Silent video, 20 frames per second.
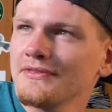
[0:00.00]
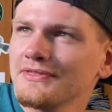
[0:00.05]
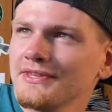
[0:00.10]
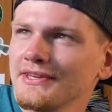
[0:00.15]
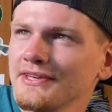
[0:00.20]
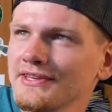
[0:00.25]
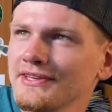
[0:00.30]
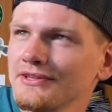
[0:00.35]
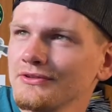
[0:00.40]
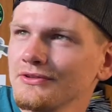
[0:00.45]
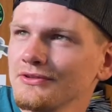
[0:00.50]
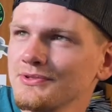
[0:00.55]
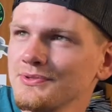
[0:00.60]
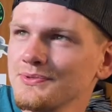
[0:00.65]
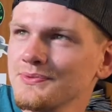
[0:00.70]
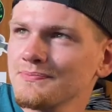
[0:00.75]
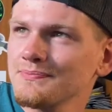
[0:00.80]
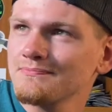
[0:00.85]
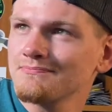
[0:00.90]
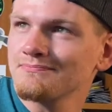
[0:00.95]
I think it
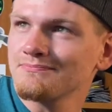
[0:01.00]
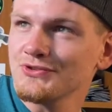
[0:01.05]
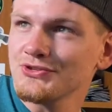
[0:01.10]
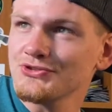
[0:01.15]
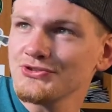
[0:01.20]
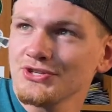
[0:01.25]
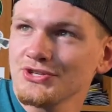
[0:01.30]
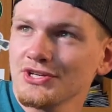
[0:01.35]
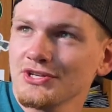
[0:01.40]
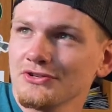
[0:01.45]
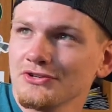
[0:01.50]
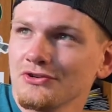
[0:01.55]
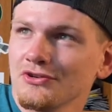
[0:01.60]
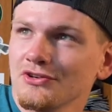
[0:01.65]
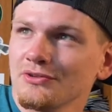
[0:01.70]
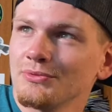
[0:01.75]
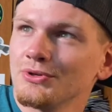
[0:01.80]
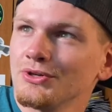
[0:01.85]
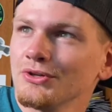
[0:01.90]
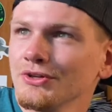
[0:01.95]
looks just like a
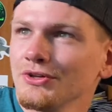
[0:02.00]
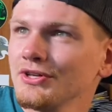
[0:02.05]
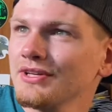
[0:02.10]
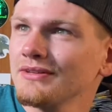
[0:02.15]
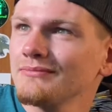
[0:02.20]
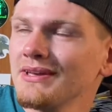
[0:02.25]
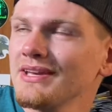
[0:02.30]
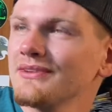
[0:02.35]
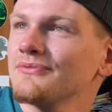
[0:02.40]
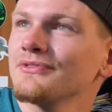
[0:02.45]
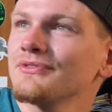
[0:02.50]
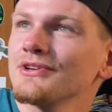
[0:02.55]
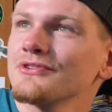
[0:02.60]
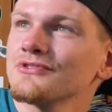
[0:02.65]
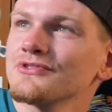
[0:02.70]
normal looking bait fish.